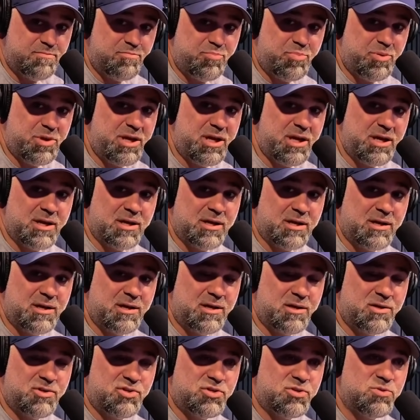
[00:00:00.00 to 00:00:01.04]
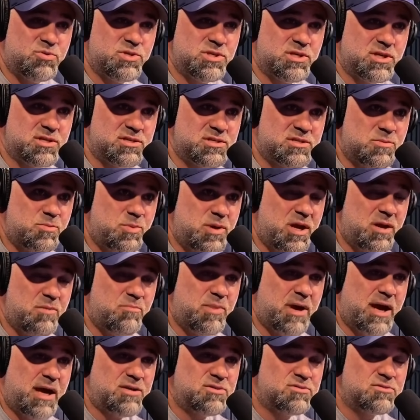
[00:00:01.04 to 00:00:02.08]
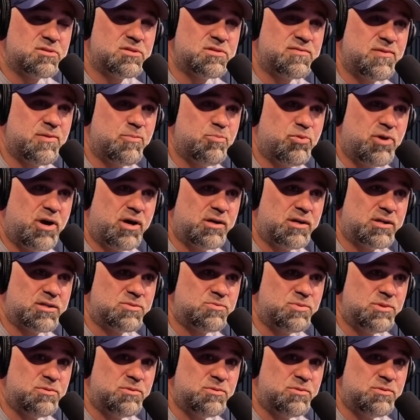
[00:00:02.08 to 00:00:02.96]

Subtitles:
being choosing us to be ambassadors of your product.